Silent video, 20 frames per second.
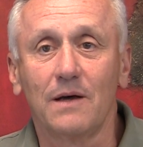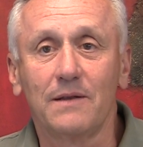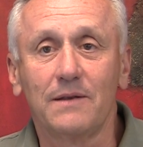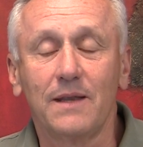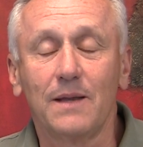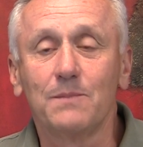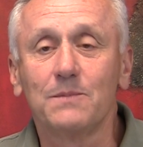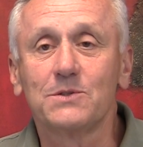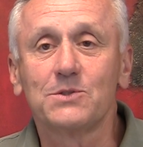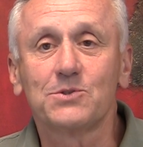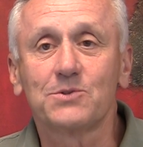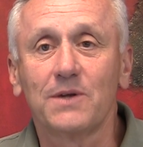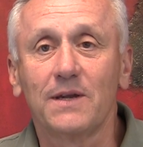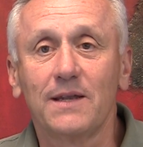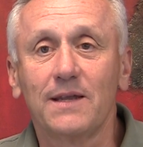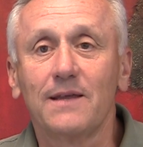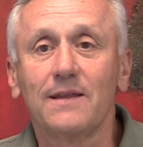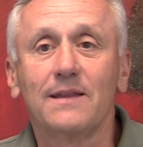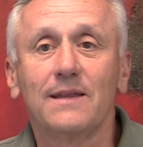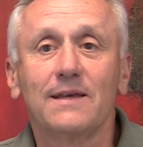
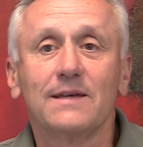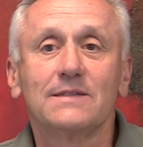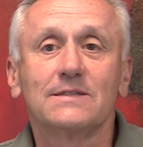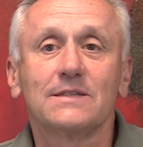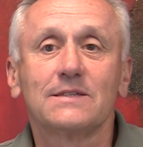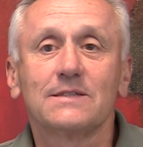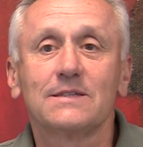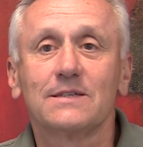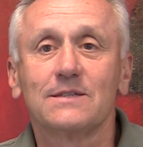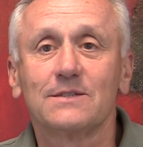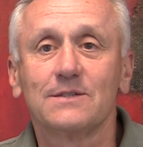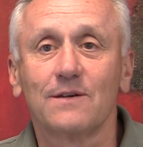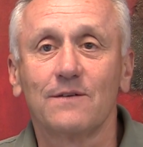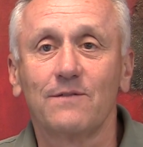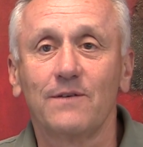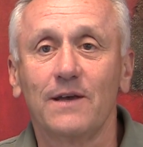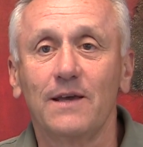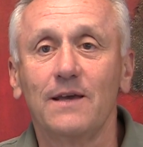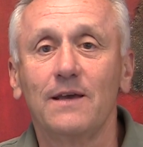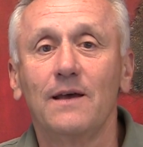demonstrating the existence
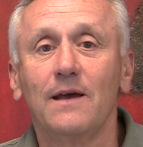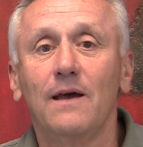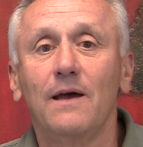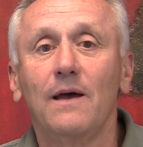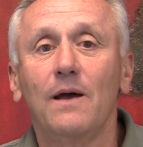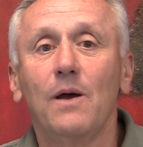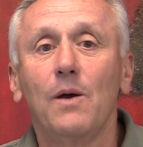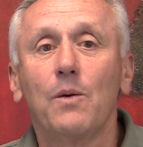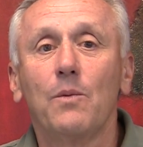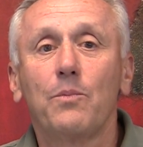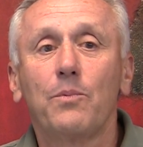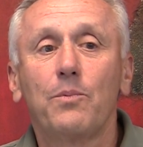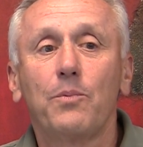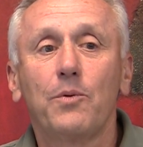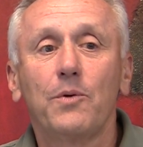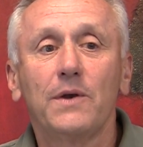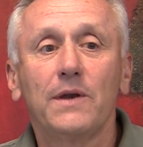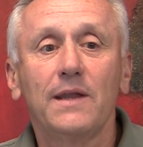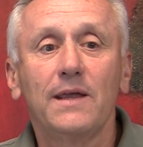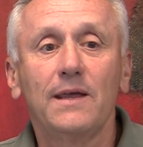of a
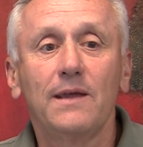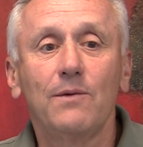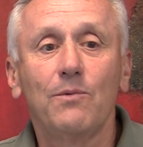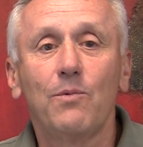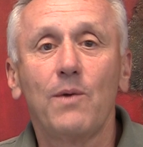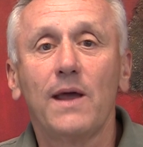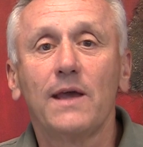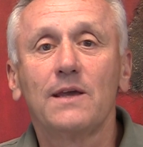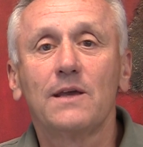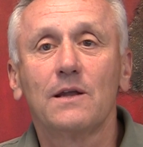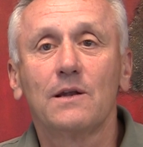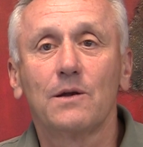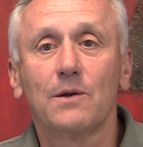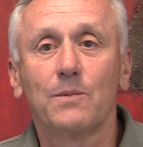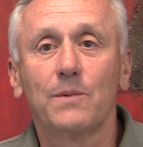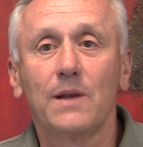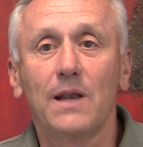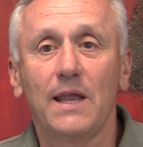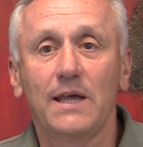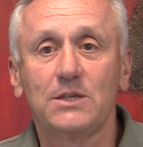pretty regular
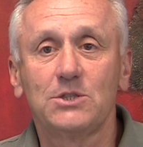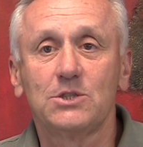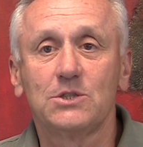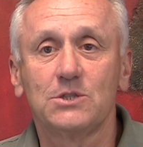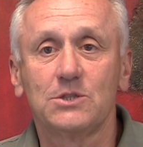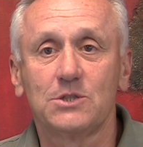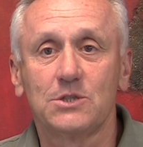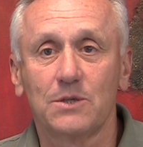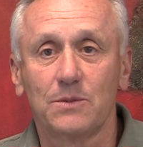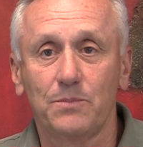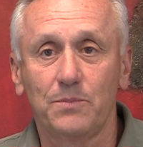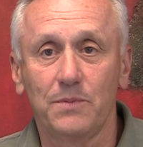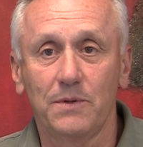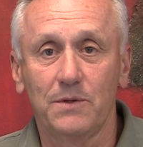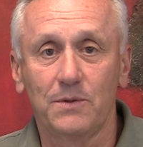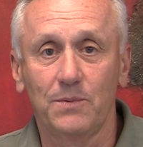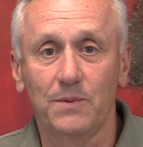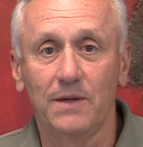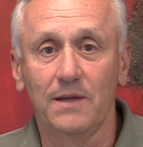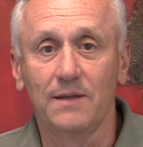relationship
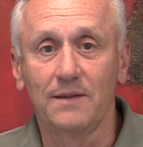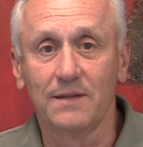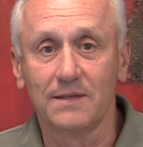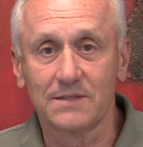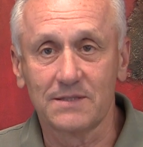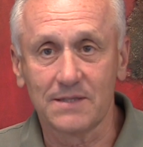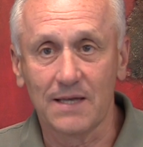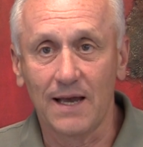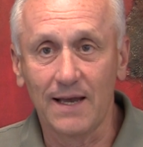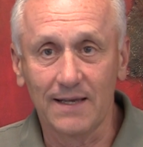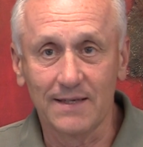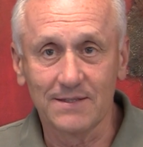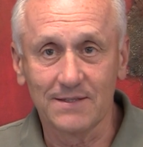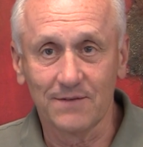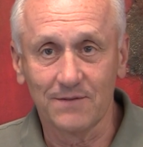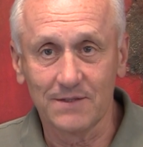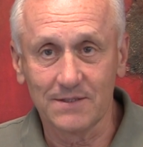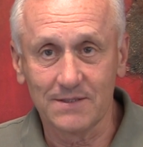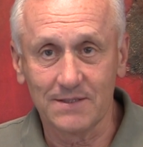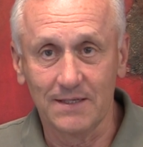between the size
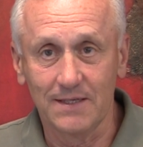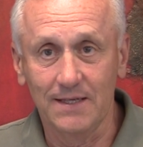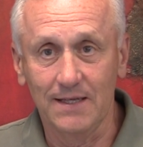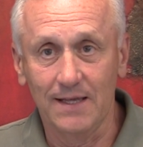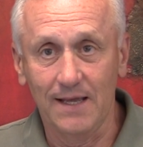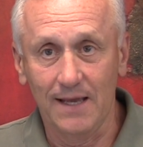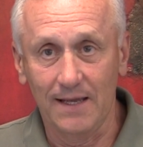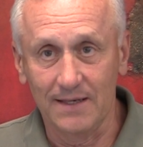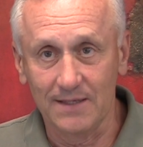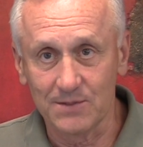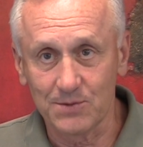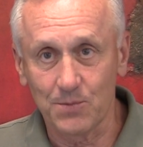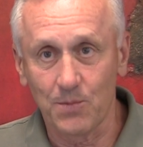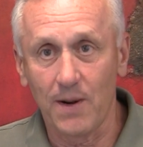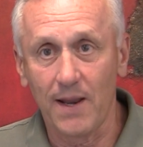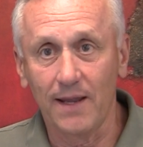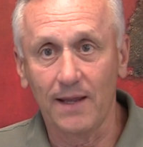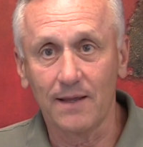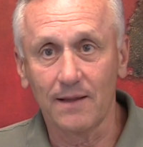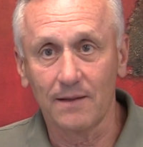of a city and its
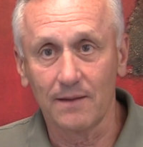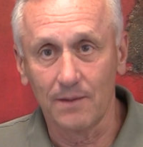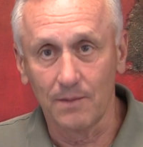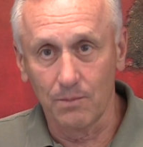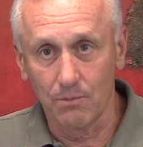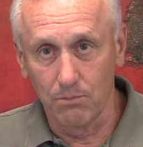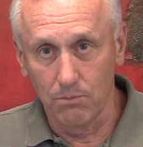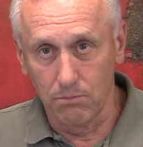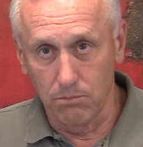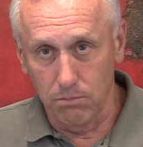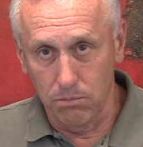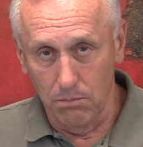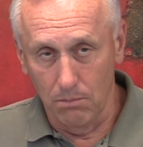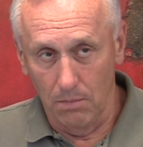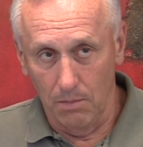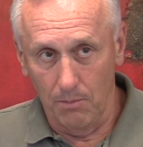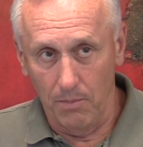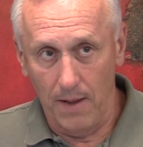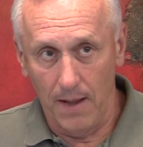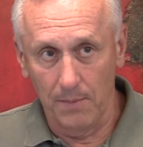rank in the
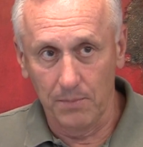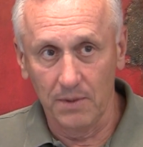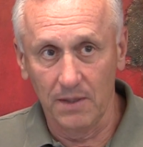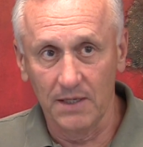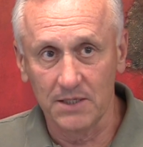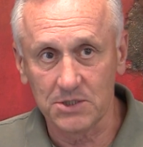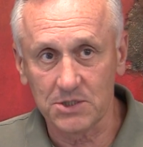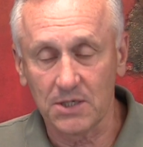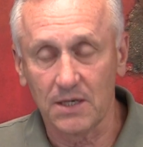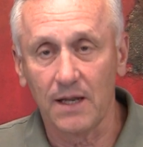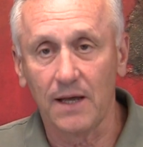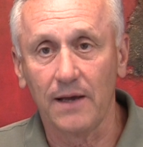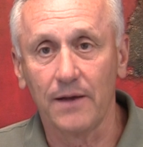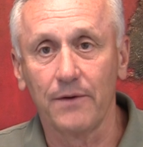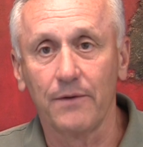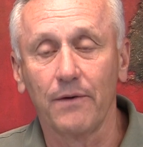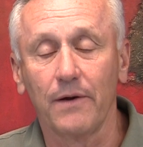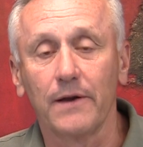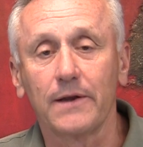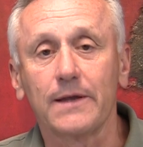population
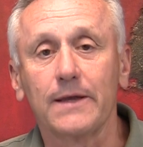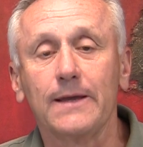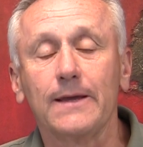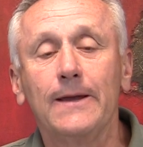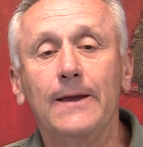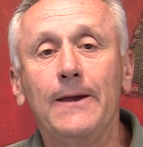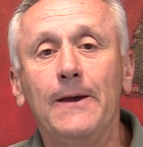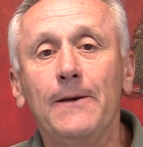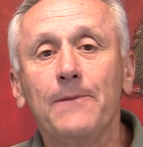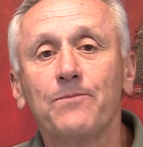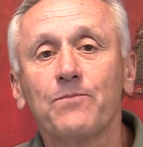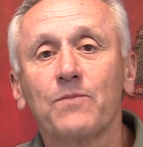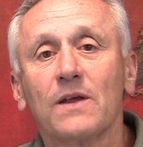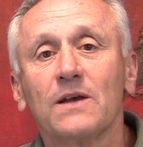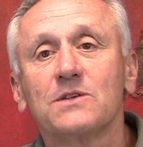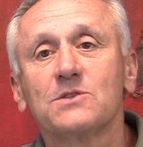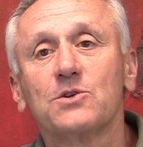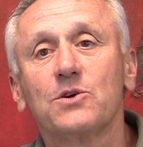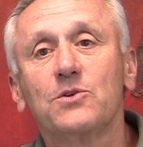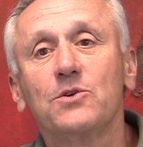hierarchy.
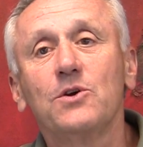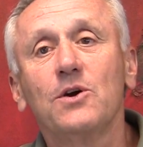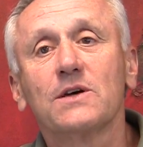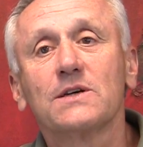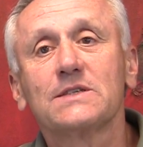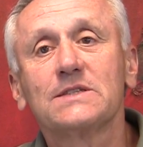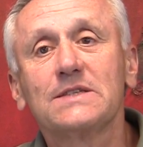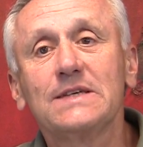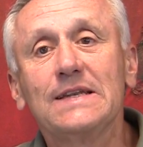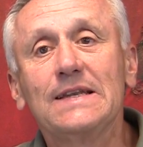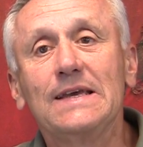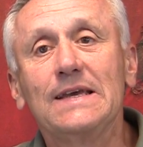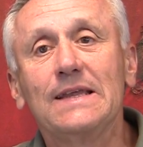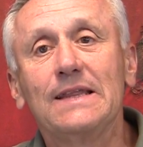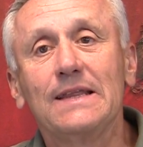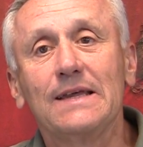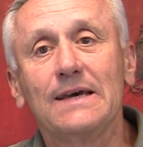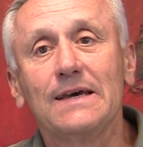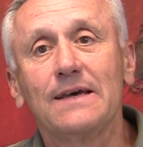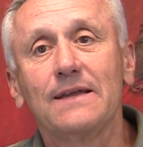So New York City,
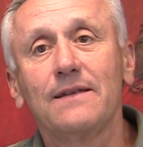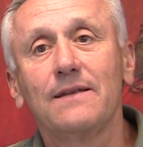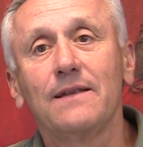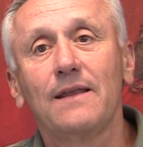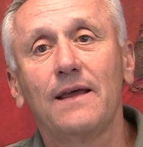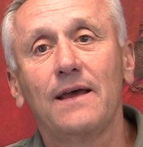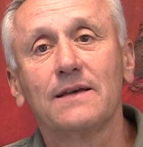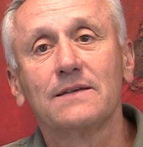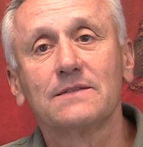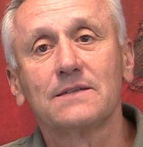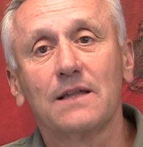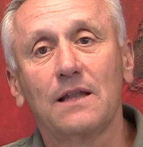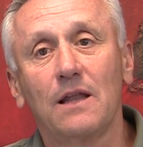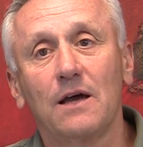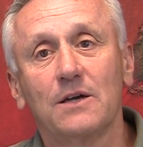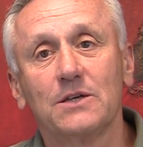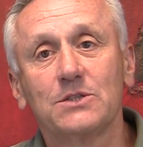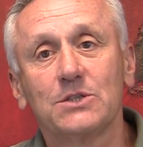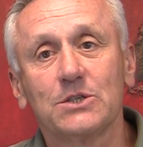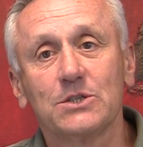then, as the
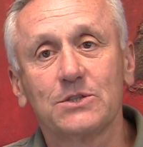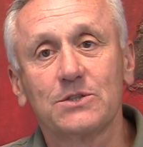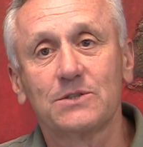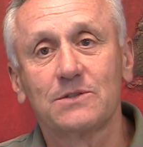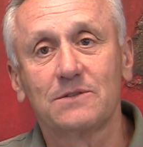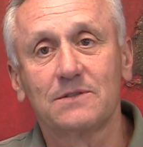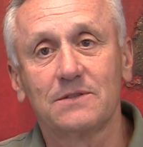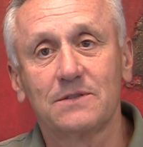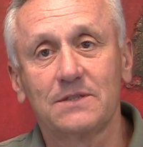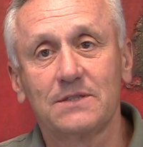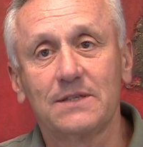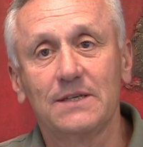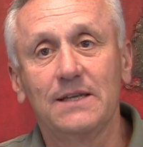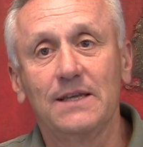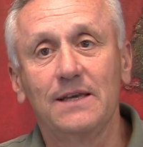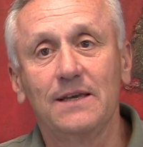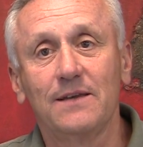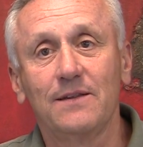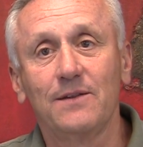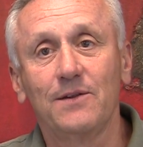largest
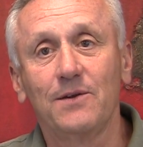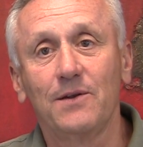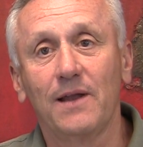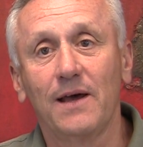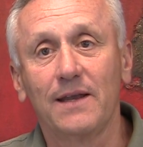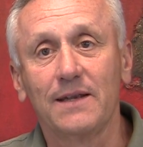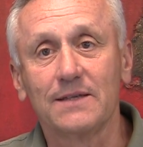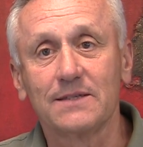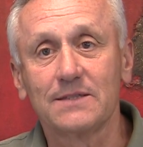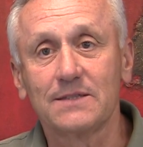city in the United